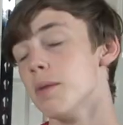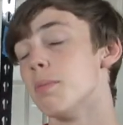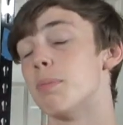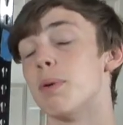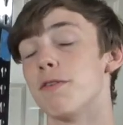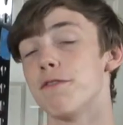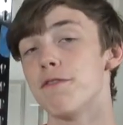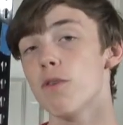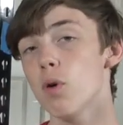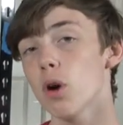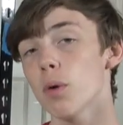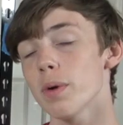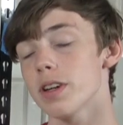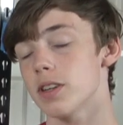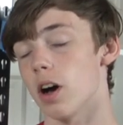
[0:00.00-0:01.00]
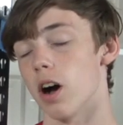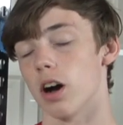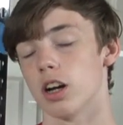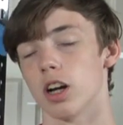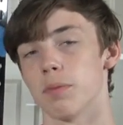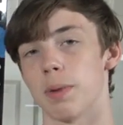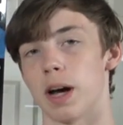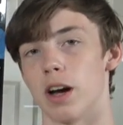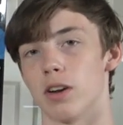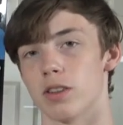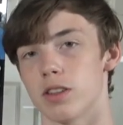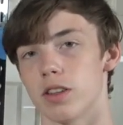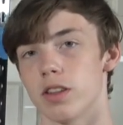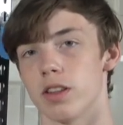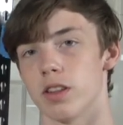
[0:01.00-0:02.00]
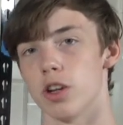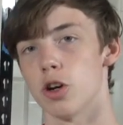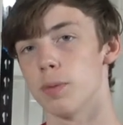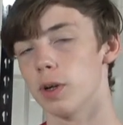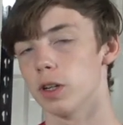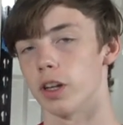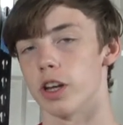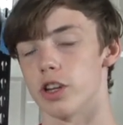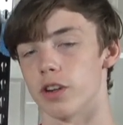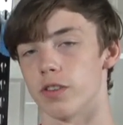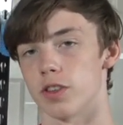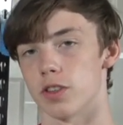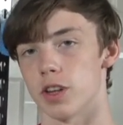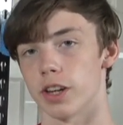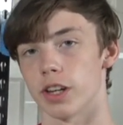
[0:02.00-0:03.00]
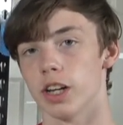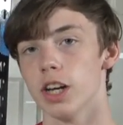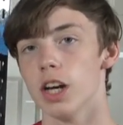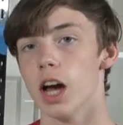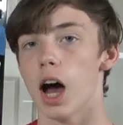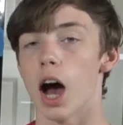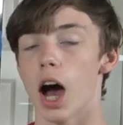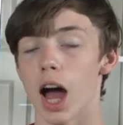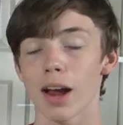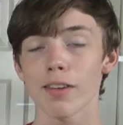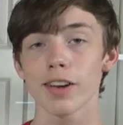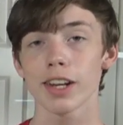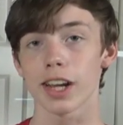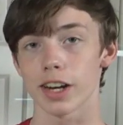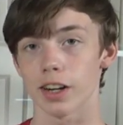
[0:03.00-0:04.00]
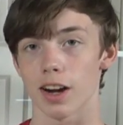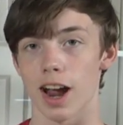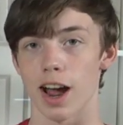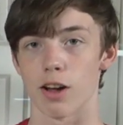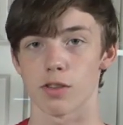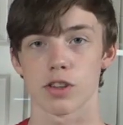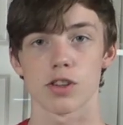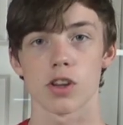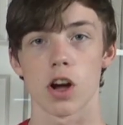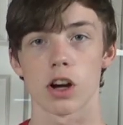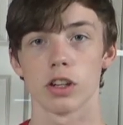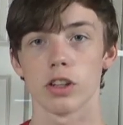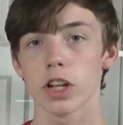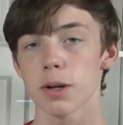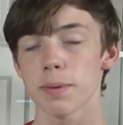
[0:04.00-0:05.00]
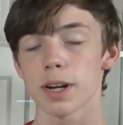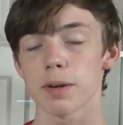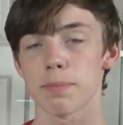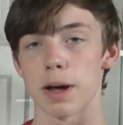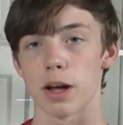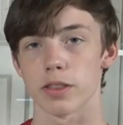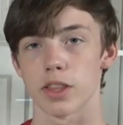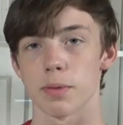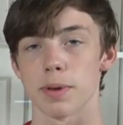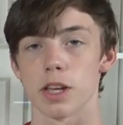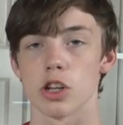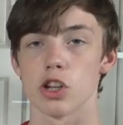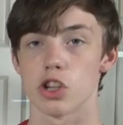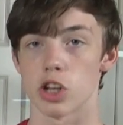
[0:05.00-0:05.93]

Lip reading: Before we talk about the nomenclature of the snake, I'm going to get her out and talk a little bit about them in